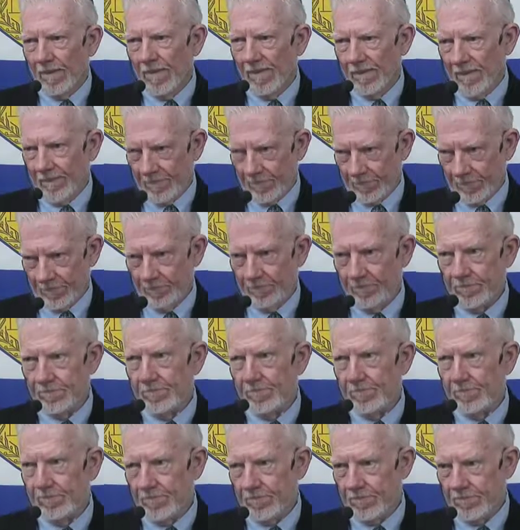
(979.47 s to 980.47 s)
Mm-hmm.
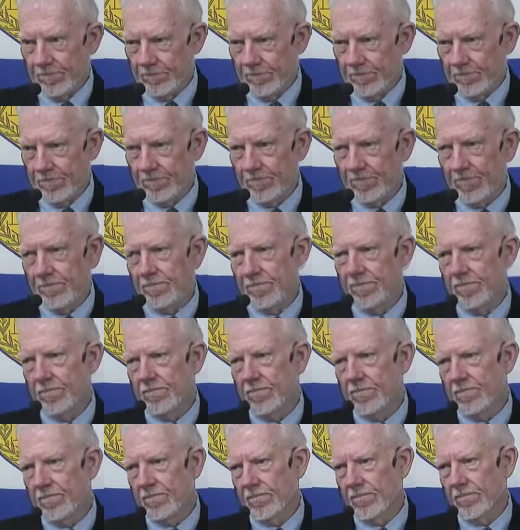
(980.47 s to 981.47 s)
And so there's a
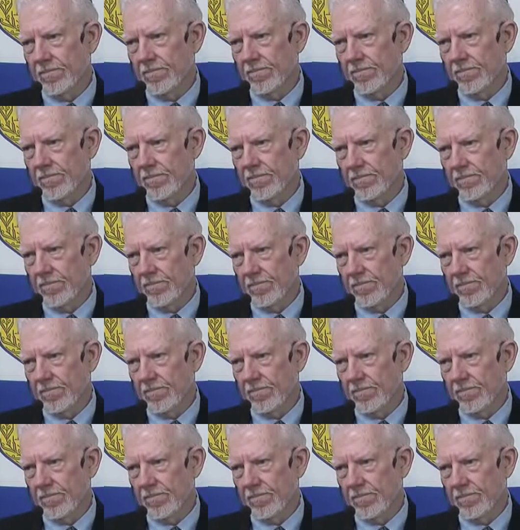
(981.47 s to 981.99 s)
connection